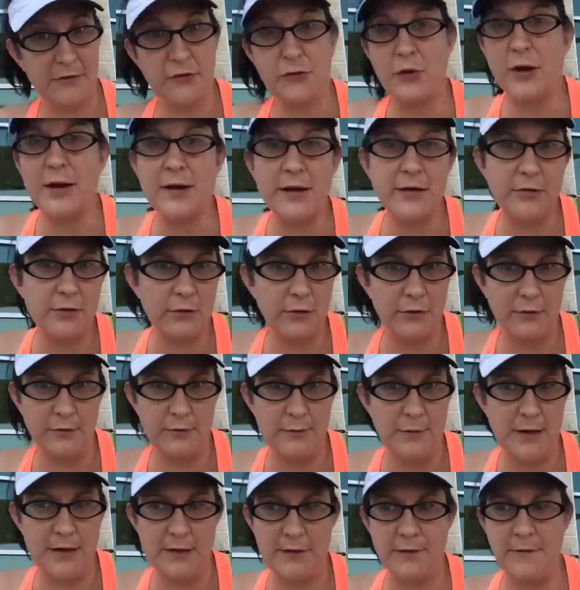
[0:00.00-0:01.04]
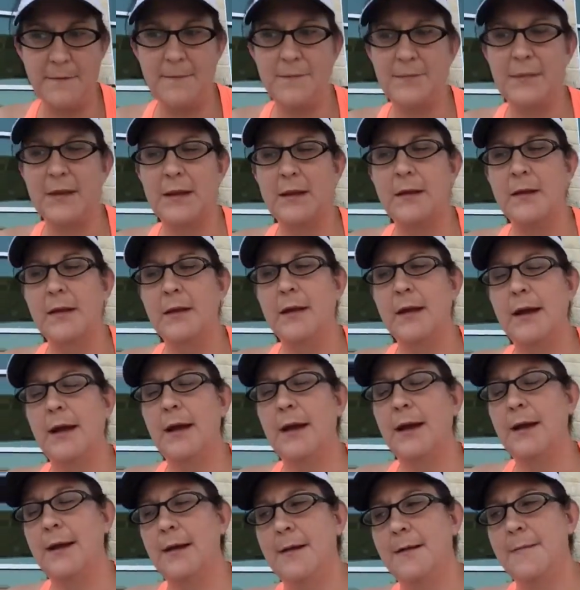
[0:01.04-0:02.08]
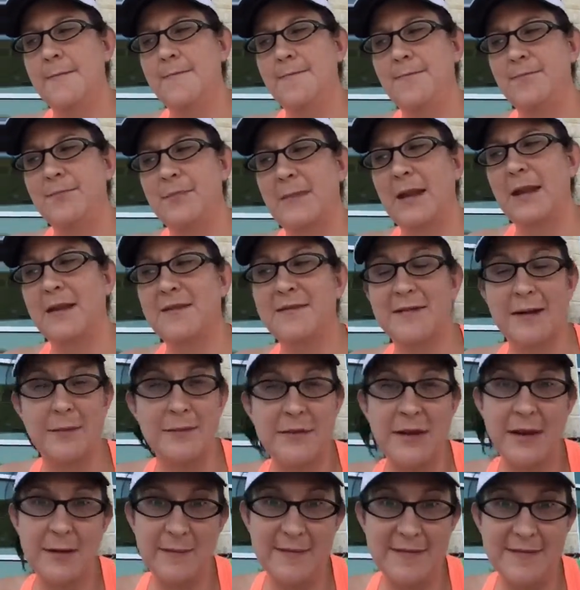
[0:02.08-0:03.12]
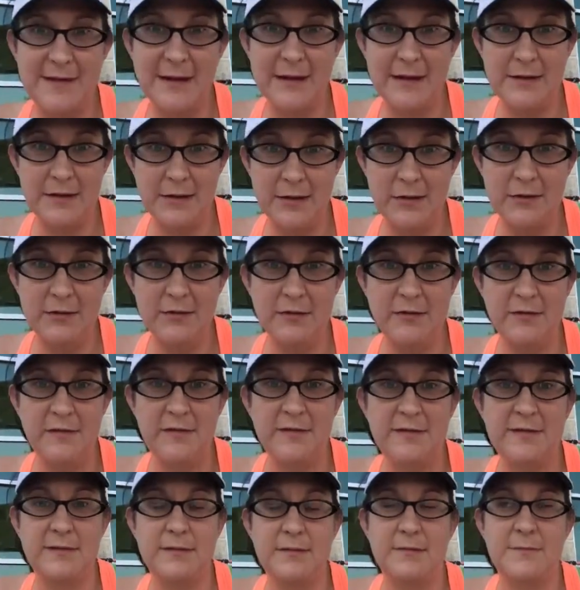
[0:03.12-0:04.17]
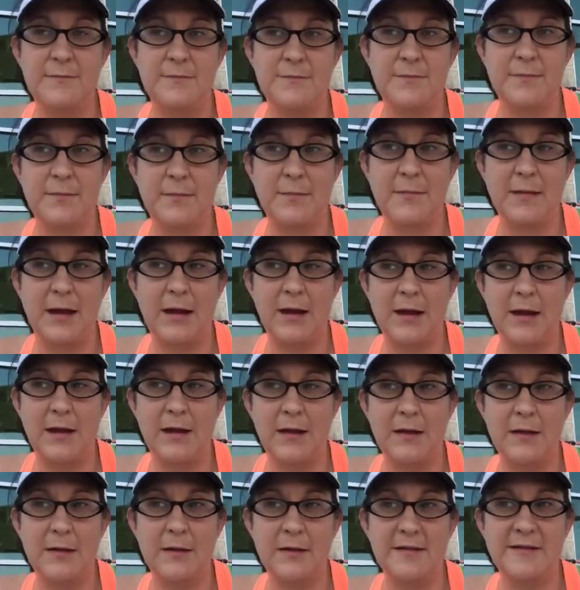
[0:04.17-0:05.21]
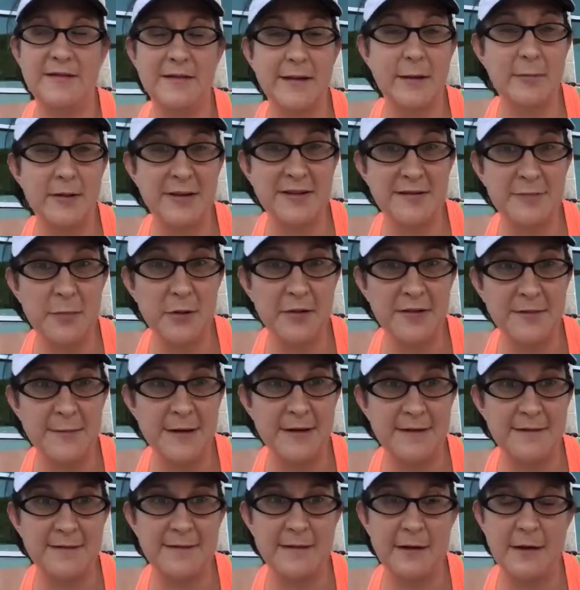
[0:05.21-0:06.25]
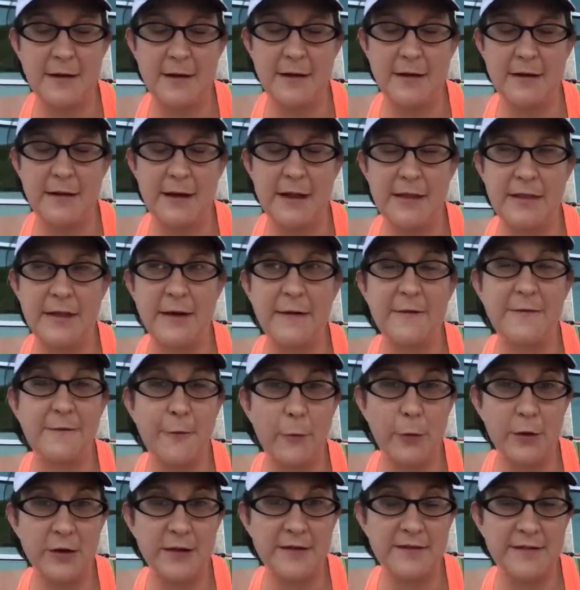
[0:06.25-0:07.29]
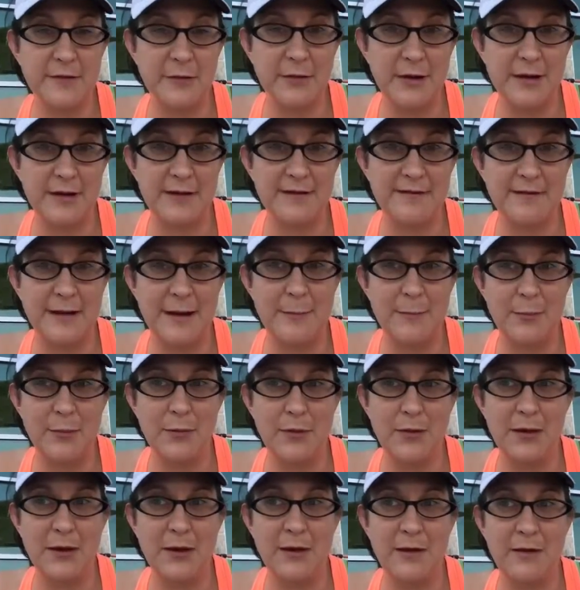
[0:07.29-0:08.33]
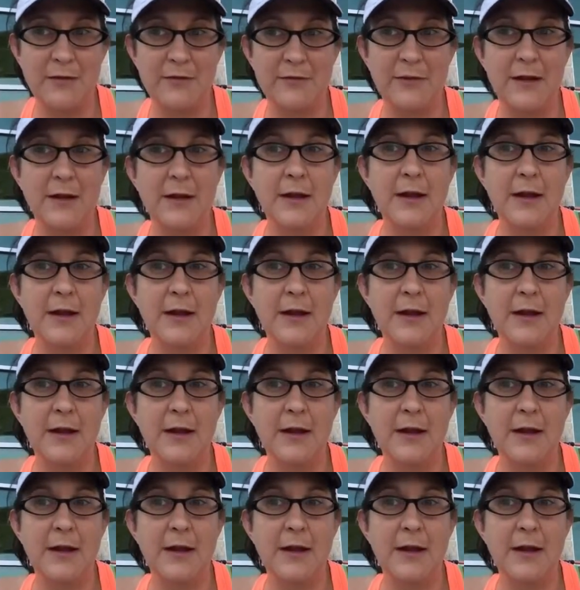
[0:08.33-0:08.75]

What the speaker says: Trade in your old model. And sometimes they use celebrity spokesmen. I think Ford is a great example of